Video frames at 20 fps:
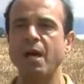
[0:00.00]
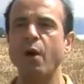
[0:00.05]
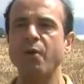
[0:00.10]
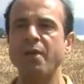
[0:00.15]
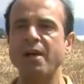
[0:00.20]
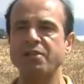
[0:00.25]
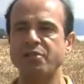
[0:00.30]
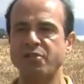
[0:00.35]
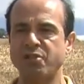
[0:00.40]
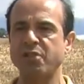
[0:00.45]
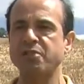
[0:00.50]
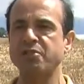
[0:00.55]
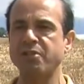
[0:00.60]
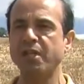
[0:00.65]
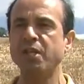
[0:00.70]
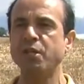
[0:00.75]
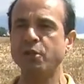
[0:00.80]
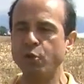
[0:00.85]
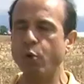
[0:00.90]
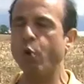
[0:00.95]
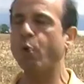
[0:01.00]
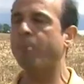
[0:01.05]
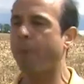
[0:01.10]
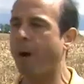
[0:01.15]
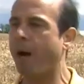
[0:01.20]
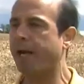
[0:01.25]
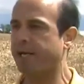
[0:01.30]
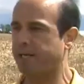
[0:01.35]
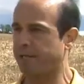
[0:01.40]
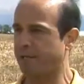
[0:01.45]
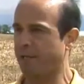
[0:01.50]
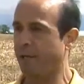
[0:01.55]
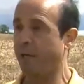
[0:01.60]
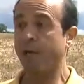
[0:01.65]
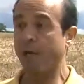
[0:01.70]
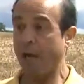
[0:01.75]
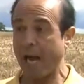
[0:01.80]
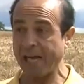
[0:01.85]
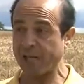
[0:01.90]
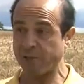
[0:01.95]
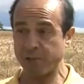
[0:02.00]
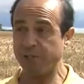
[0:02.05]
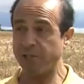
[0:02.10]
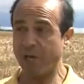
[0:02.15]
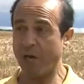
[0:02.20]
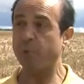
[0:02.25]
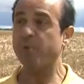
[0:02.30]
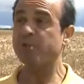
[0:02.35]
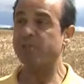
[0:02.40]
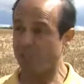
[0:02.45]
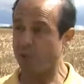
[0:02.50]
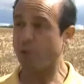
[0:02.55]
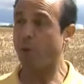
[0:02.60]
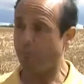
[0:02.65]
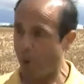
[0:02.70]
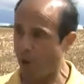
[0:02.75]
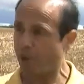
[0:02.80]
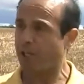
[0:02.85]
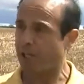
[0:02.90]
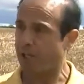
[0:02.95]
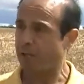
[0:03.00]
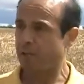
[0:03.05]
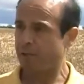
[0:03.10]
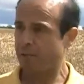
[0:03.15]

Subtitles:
oh, that's just in your mind. Actually, no, it's in your body.